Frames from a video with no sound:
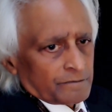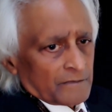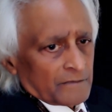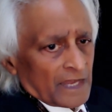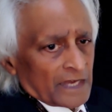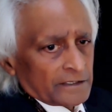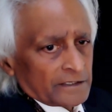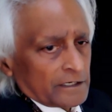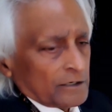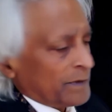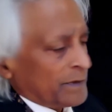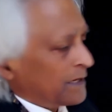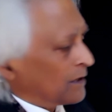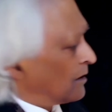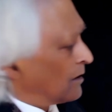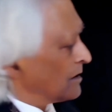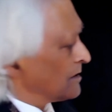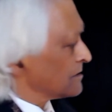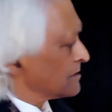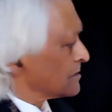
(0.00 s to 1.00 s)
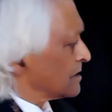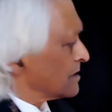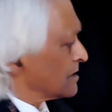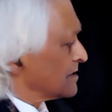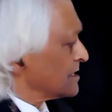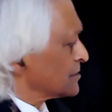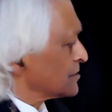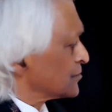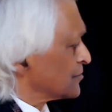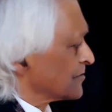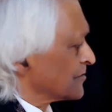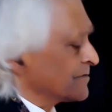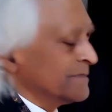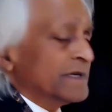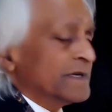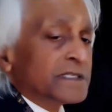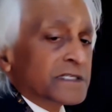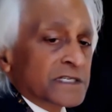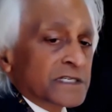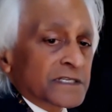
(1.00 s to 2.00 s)
And in a way, all the history of
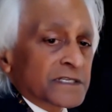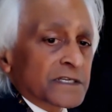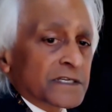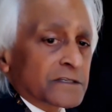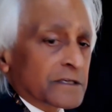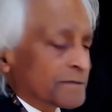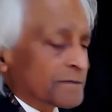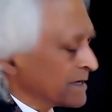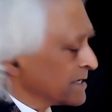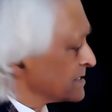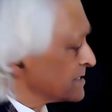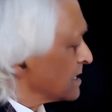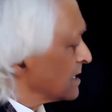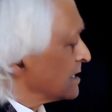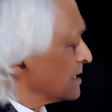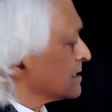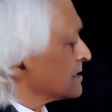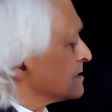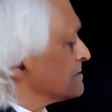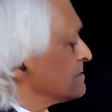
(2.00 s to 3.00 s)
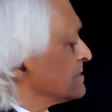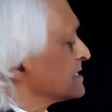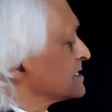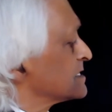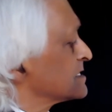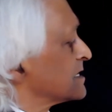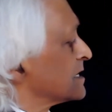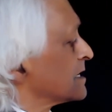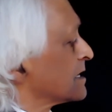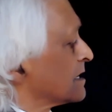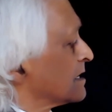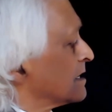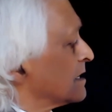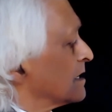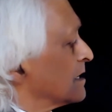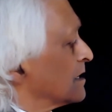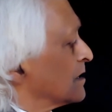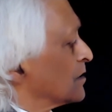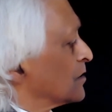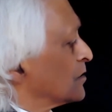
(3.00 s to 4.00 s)
mysticism is the mystic
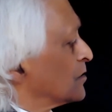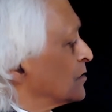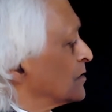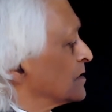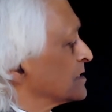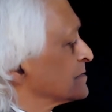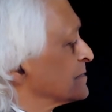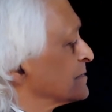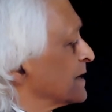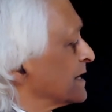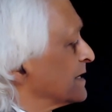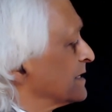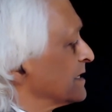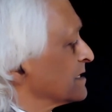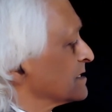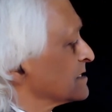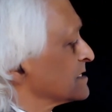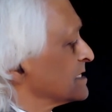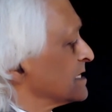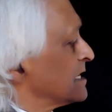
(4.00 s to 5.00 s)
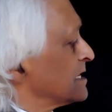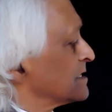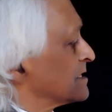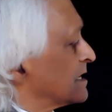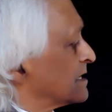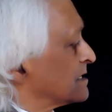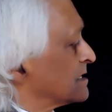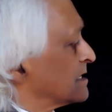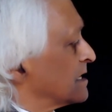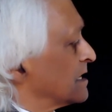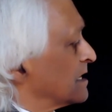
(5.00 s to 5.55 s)
who is beginning to see that